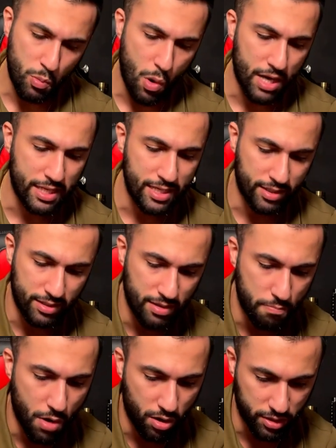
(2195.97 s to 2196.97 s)
why this is a
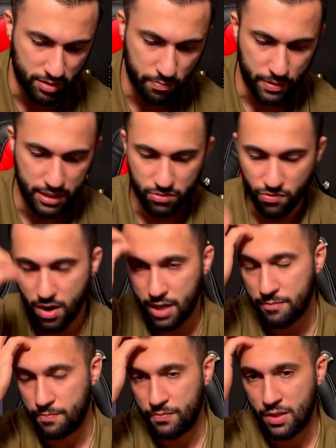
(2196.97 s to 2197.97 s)
masterpiece, right?